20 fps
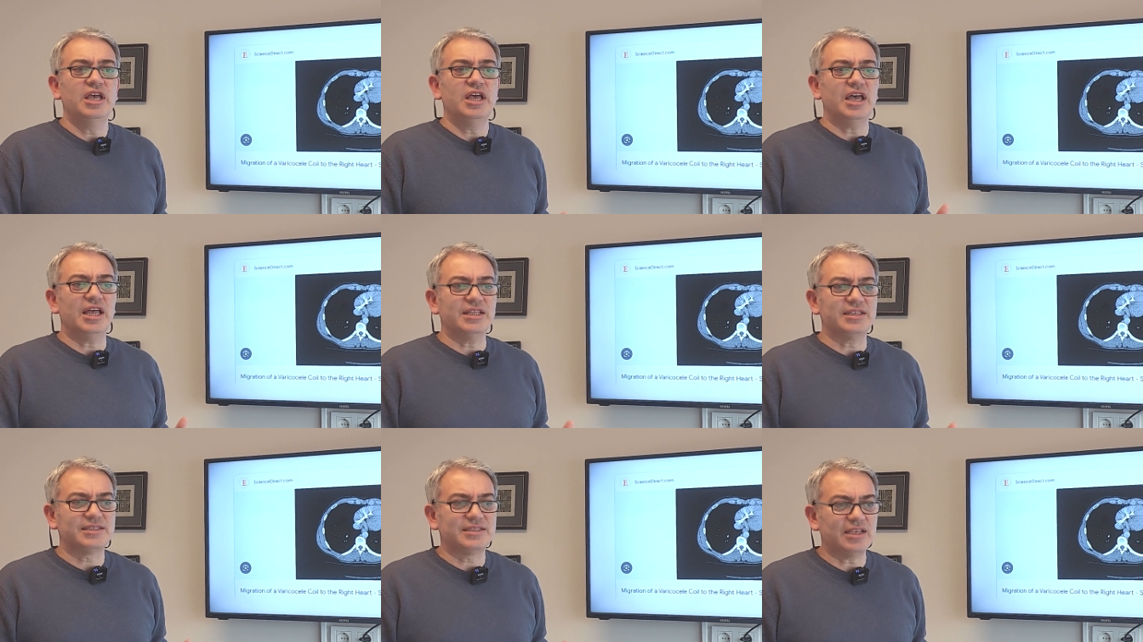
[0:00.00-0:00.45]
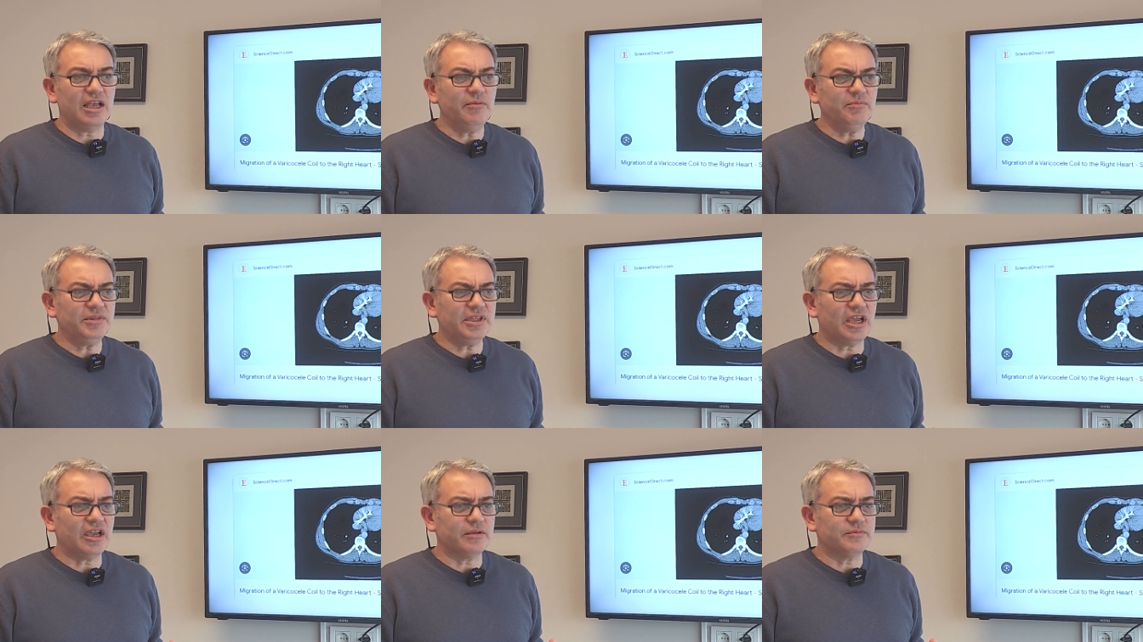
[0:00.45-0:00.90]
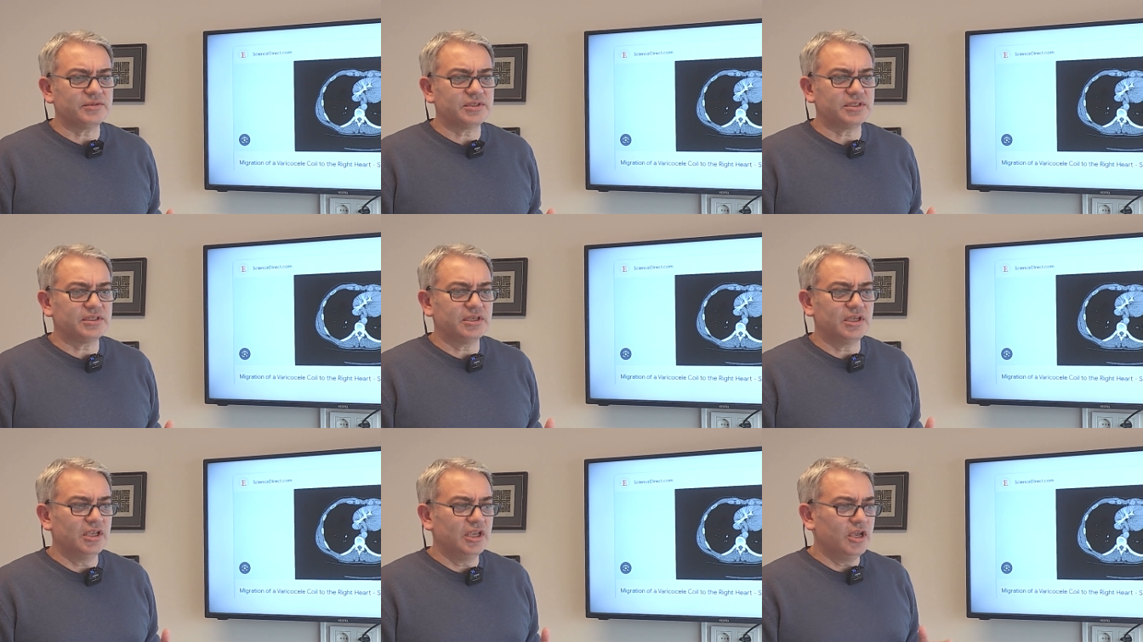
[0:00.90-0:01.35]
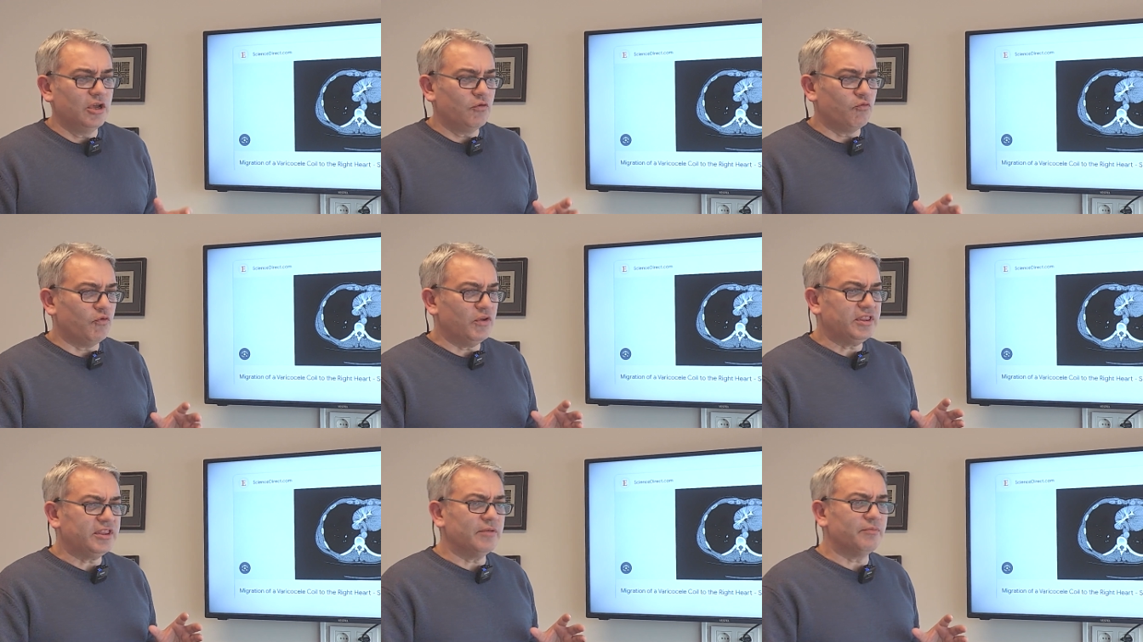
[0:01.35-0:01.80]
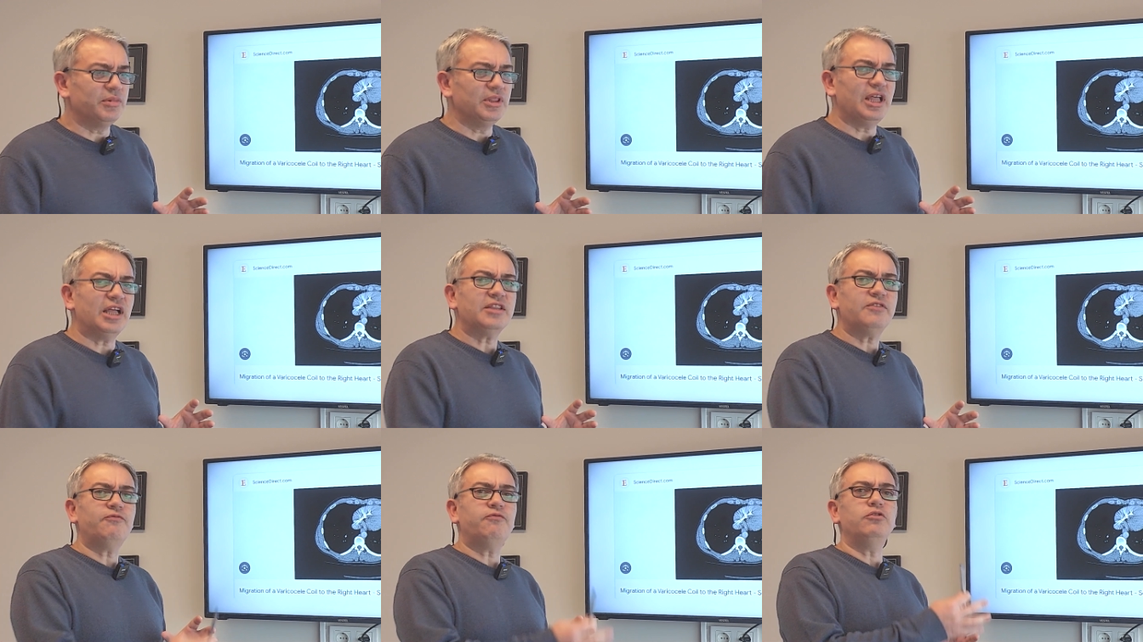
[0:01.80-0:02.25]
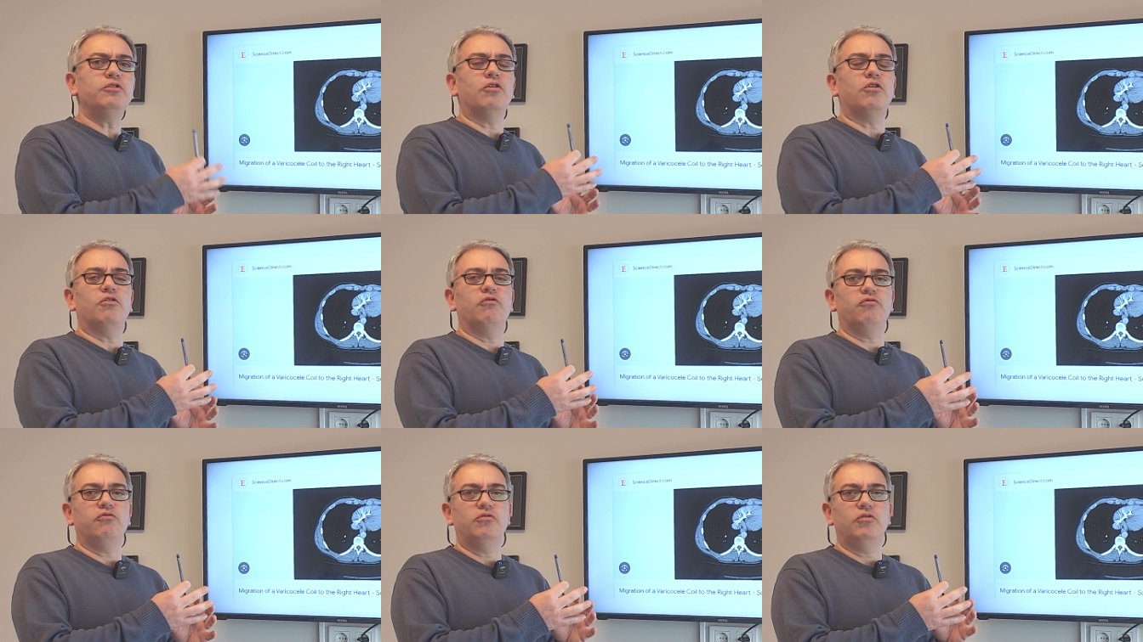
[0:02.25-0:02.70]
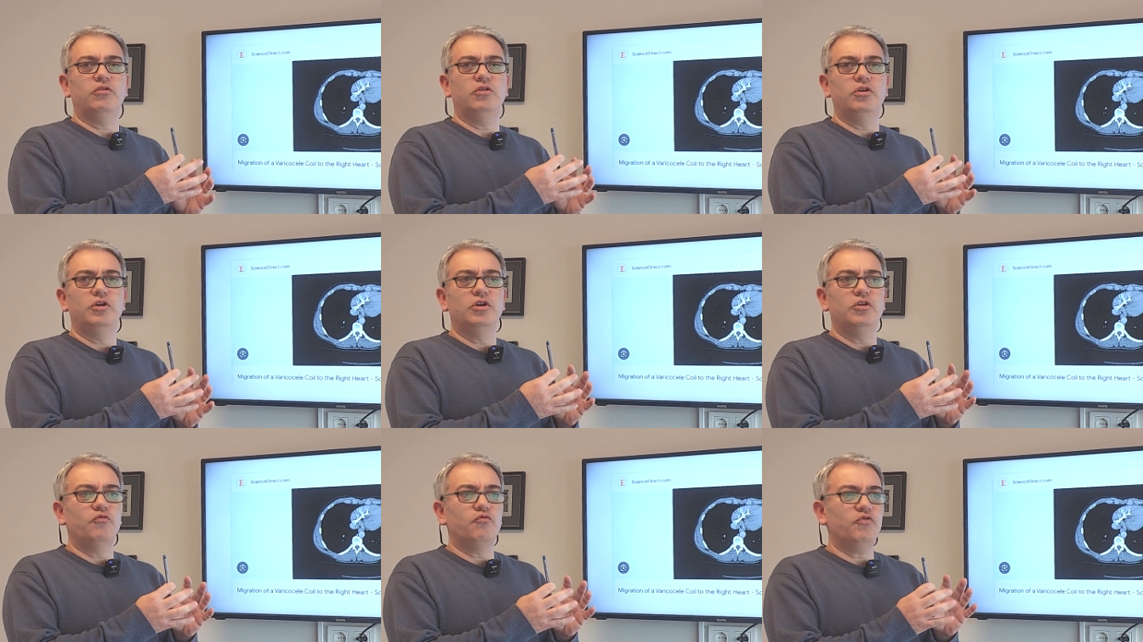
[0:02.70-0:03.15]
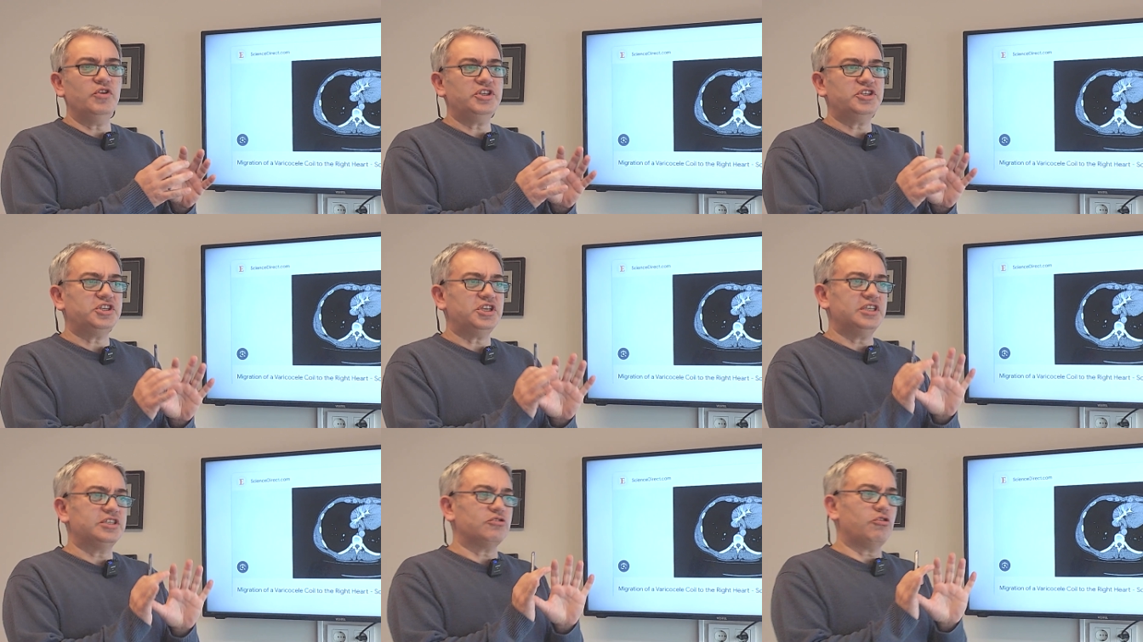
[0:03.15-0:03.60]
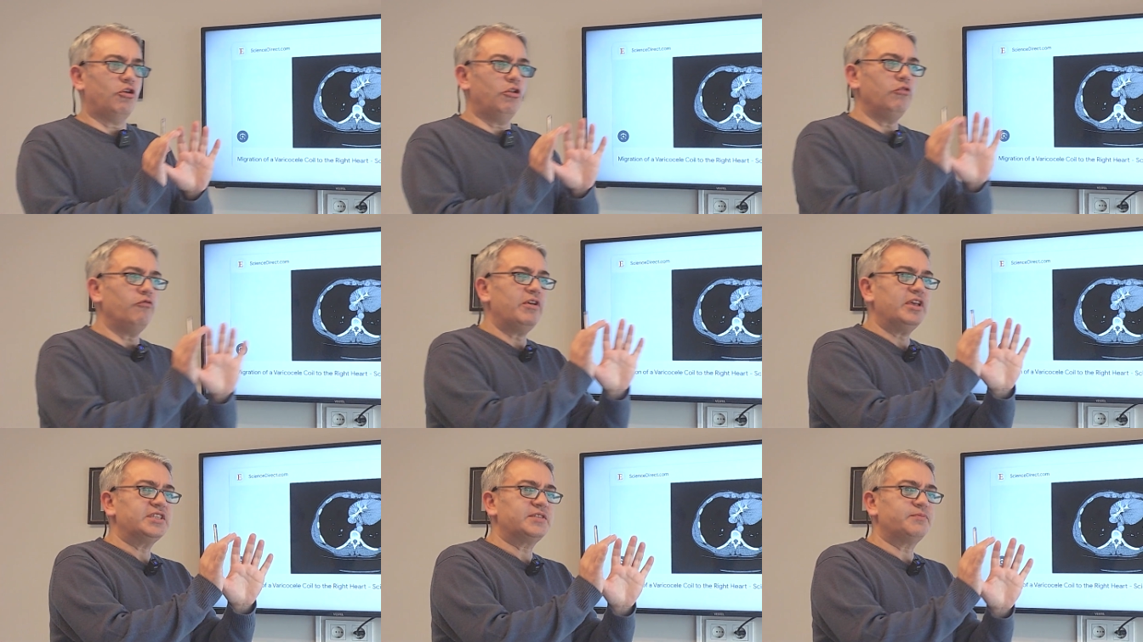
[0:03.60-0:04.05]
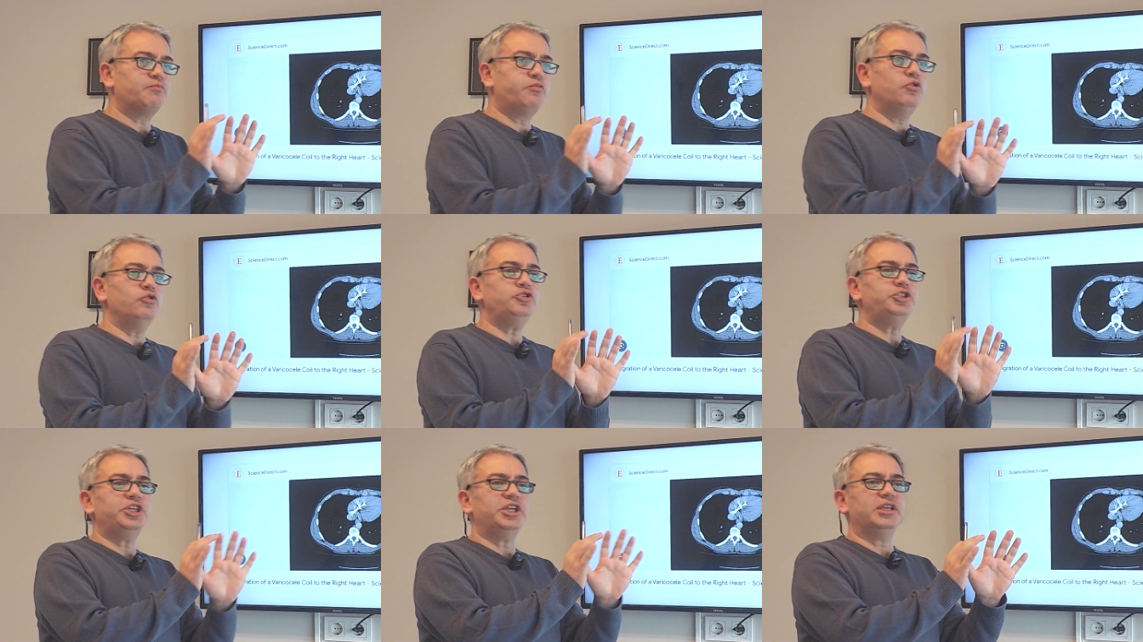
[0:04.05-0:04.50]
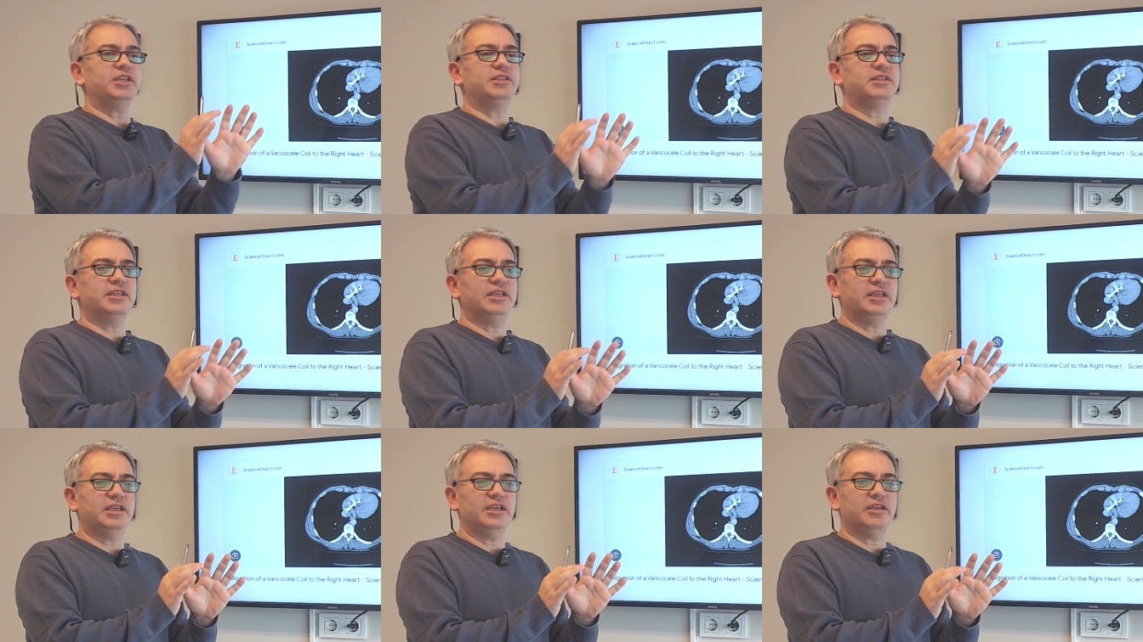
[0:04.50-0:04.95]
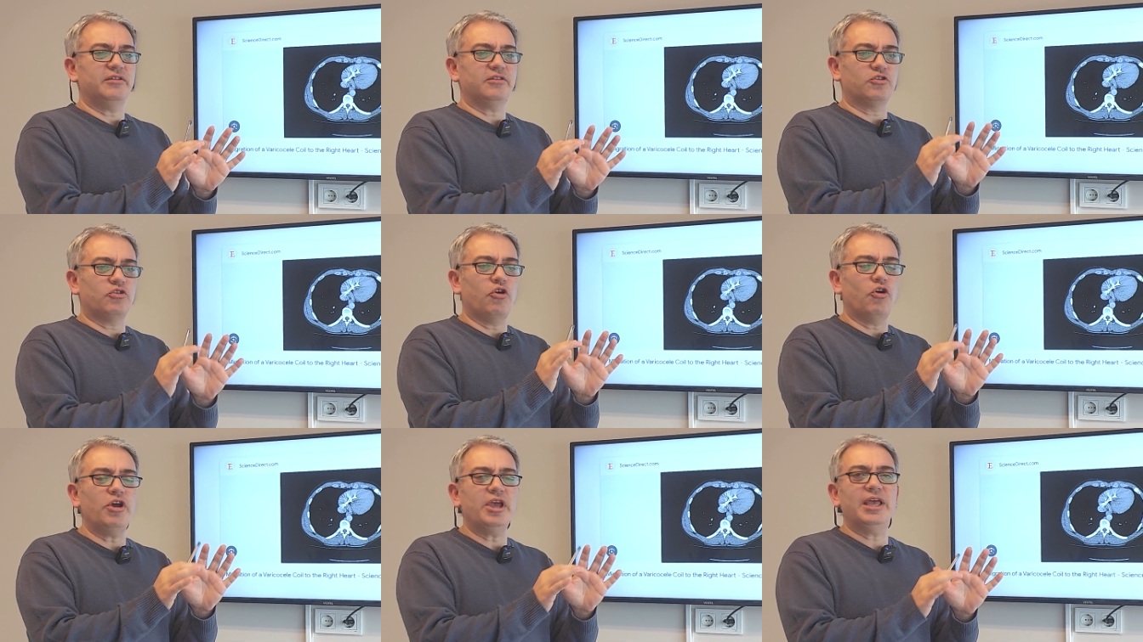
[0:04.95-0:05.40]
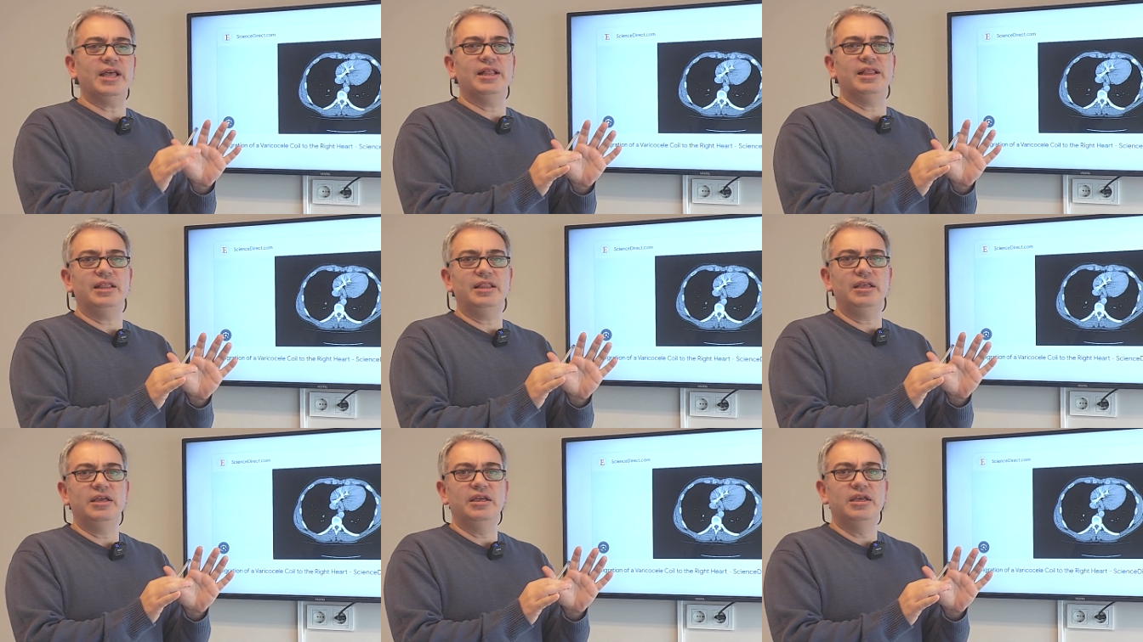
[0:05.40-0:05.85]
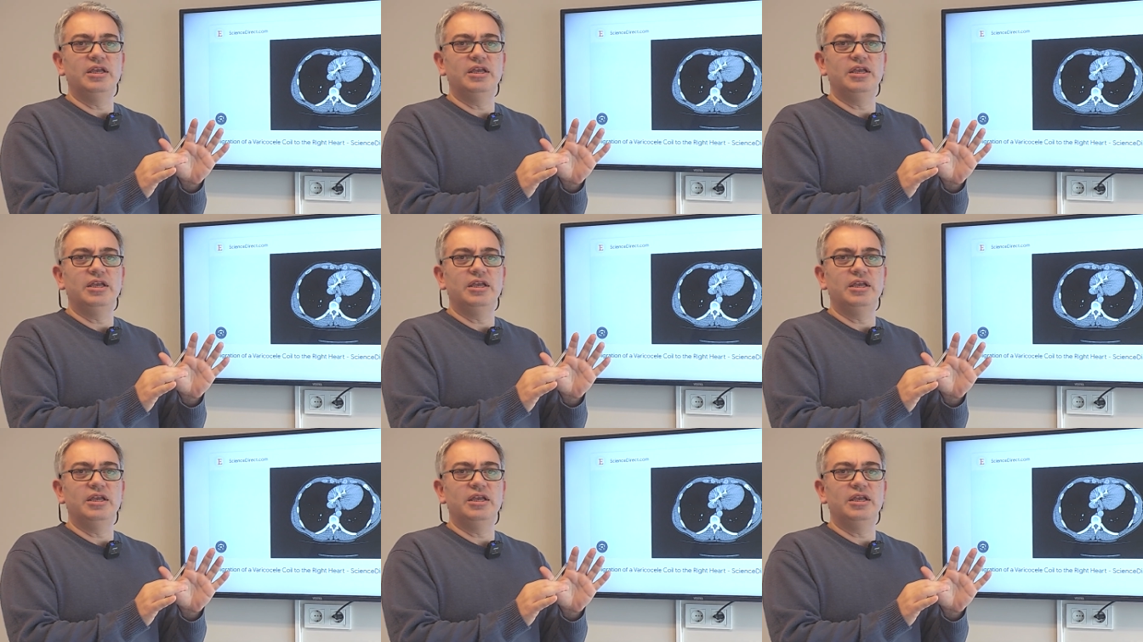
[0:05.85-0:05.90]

and sometimes with the blood flow, which is always pushing the coil